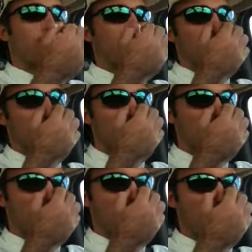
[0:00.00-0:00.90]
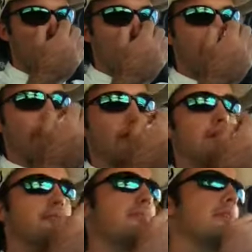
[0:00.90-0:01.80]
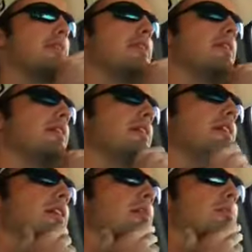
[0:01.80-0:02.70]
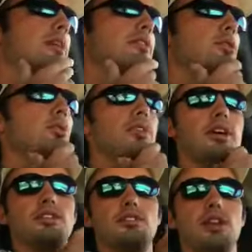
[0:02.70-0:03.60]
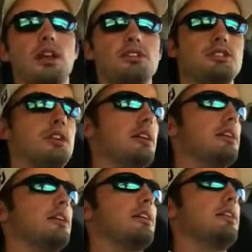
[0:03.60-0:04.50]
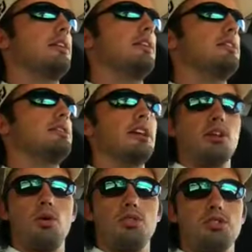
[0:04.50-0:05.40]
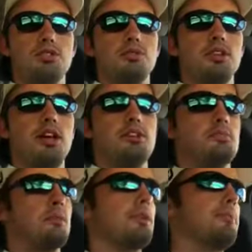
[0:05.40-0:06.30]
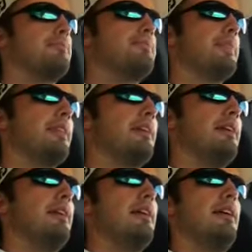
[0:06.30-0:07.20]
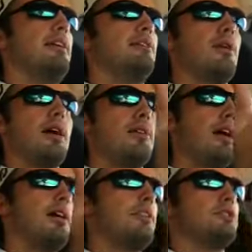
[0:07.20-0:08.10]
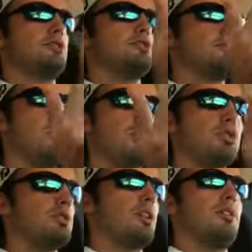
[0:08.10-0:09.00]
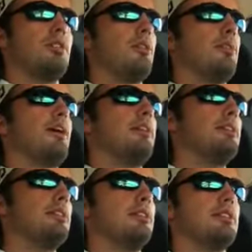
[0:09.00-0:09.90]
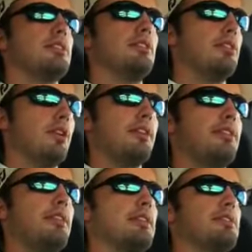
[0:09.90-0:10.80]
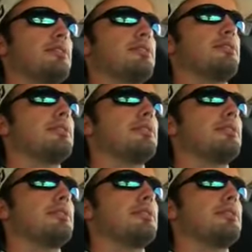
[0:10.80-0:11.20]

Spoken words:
great historical area. And the cool thing is, you can actually take your horses to Gettysburg. Ride around. There's horse trails all around it. You can look at things.